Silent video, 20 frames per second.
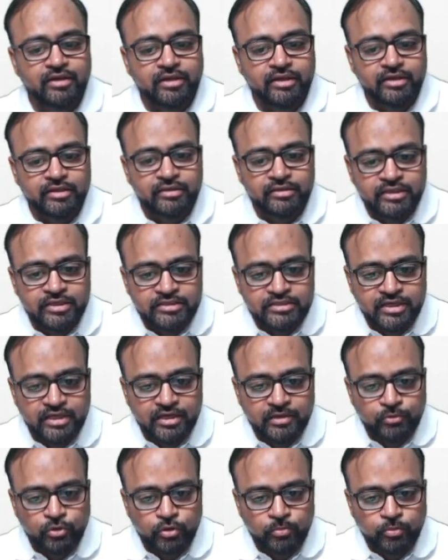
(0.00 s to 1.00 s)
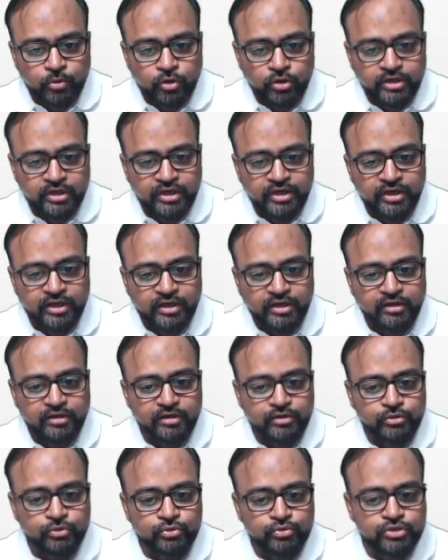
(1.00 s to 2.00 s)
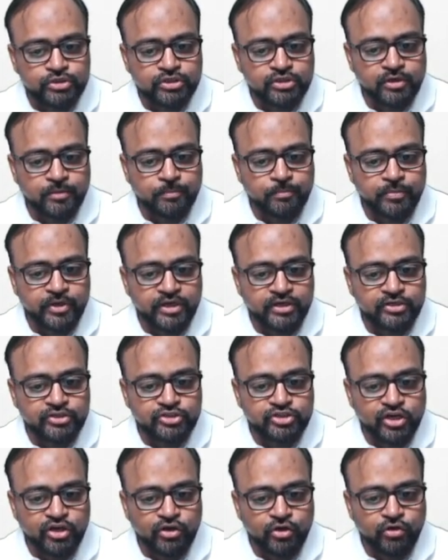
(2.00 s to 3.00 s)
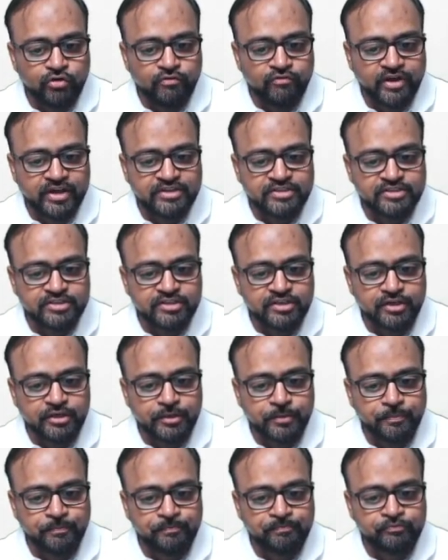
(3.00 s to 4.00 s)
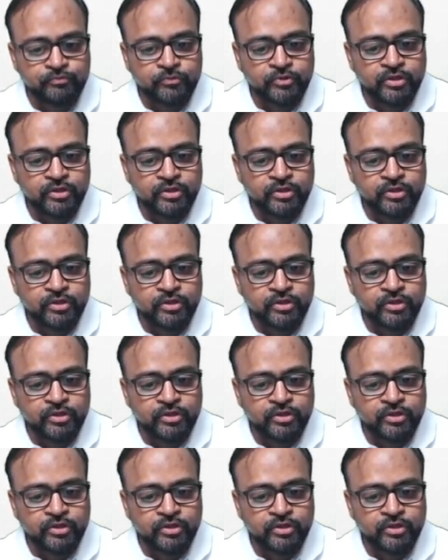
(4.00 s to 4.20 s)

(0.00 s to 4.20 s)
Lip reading: In the cerebellopontine angle, you see a big chunk of ice cream